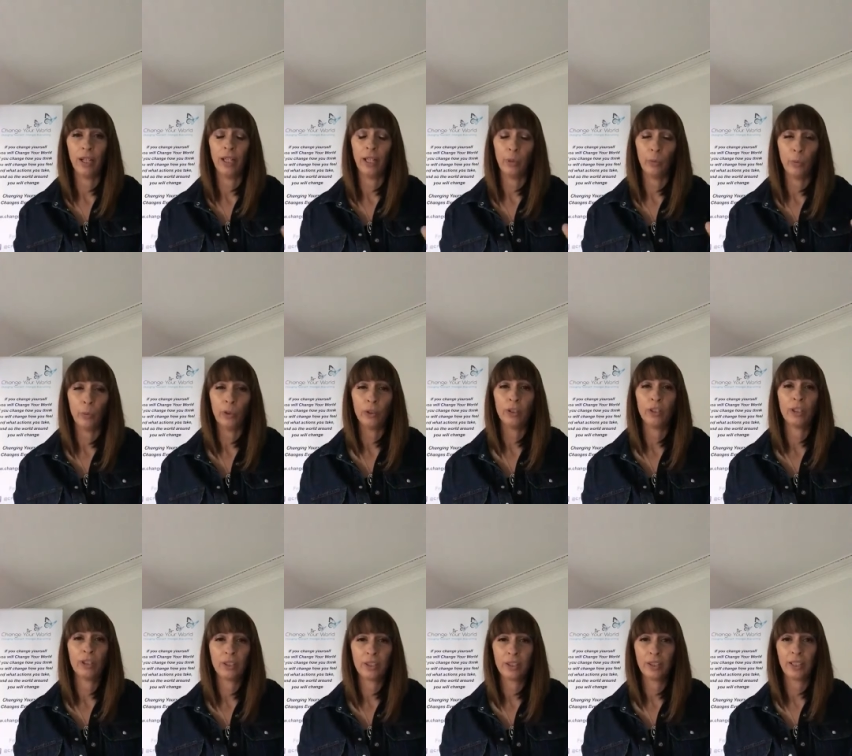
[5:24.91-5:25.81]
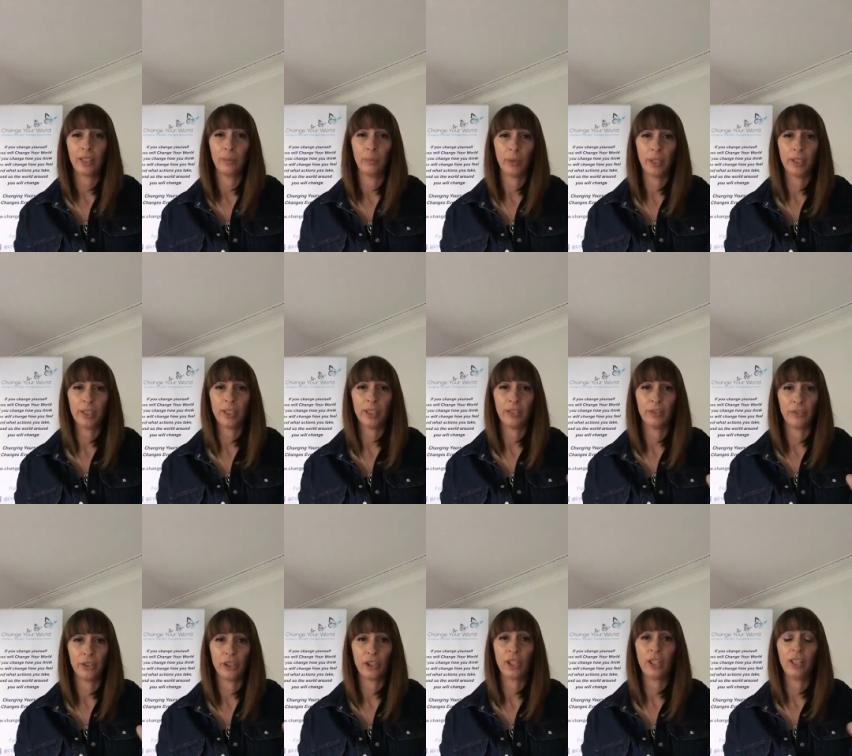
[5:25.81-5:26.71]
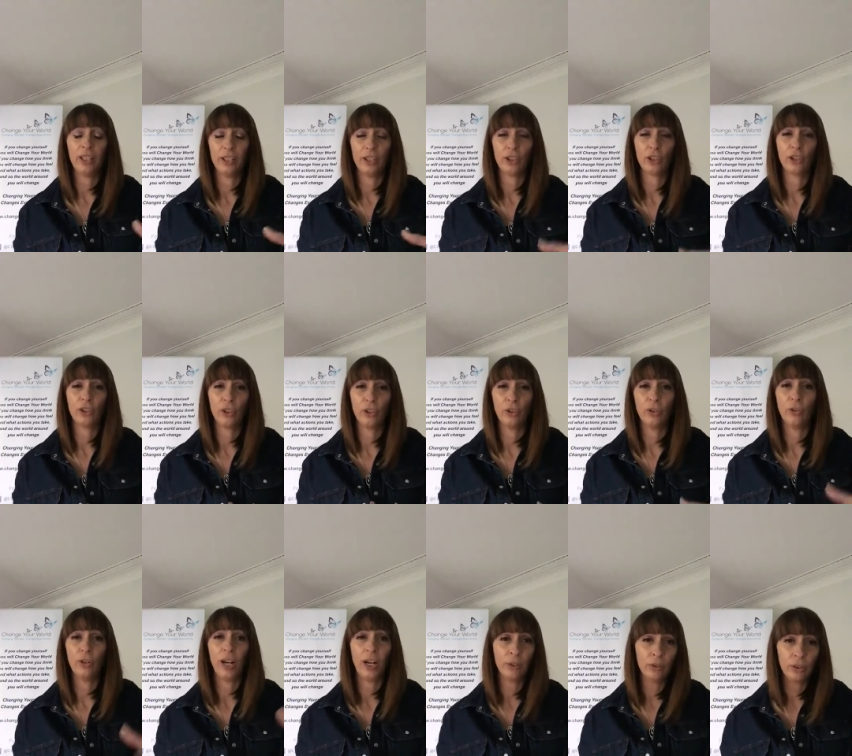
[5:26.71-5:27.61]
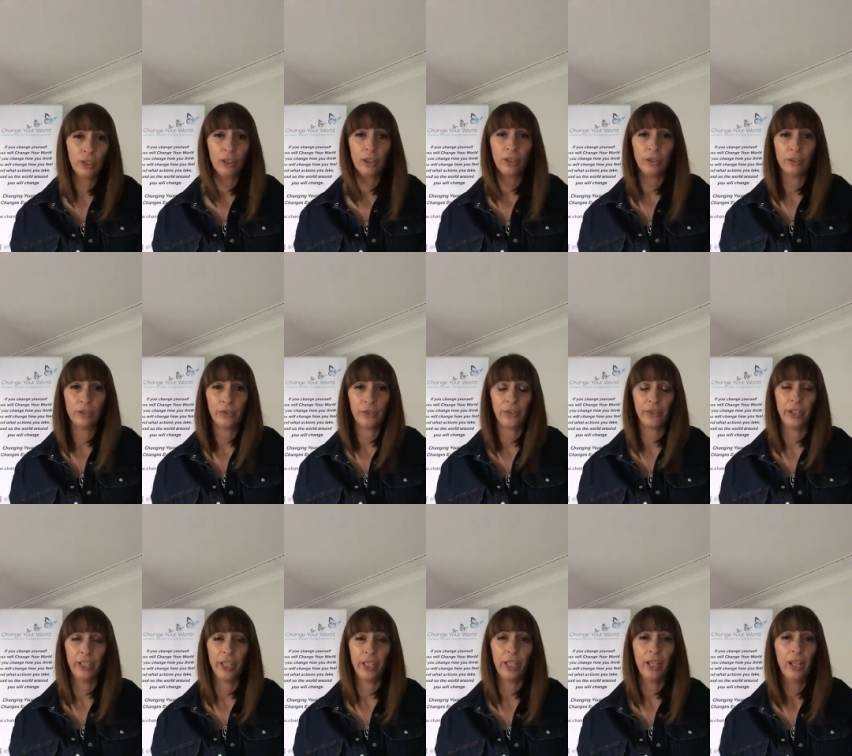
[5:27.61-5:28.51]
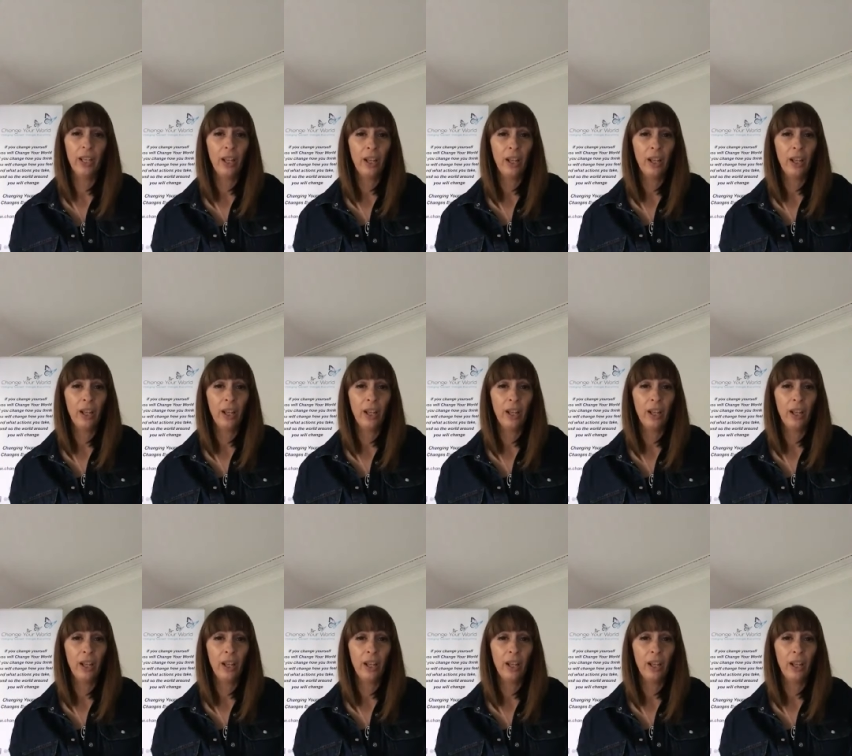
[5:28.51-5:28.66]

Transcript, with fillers: And I wanted to set myself a challenge to go alcohol free